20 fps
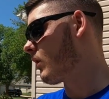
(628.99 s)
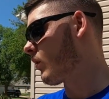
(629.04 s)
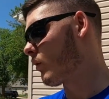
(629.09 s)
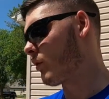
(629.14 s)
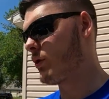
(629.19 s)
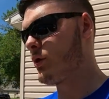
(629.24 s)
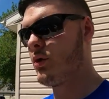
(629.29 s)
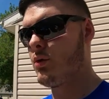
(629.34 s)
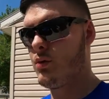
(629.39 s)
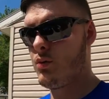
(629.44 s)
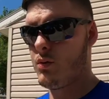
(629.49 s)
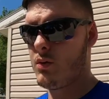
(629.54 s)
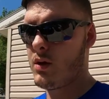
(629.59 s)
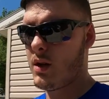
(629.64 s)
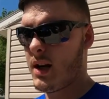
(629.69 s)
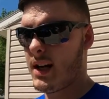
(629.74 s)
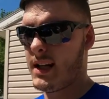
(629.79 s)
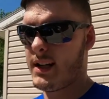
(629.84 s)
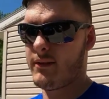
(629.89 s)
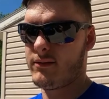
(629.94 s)
or 2,
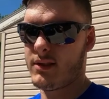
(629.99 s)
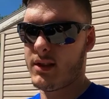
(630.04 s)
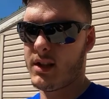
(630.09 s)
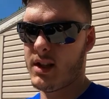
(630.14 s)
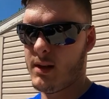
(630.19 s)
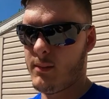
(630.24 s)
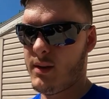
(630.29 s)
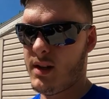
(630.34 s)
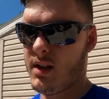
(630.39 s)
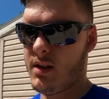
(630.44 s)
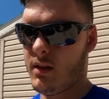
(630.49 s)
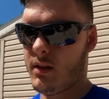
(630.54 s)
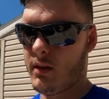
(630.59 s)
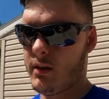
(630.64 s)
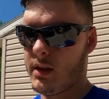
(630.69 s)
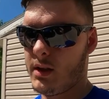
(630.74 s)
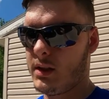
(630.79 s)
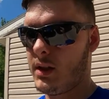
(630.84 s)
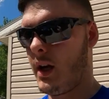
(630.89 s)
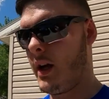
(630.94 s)
I have to debead
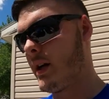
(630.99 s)
all these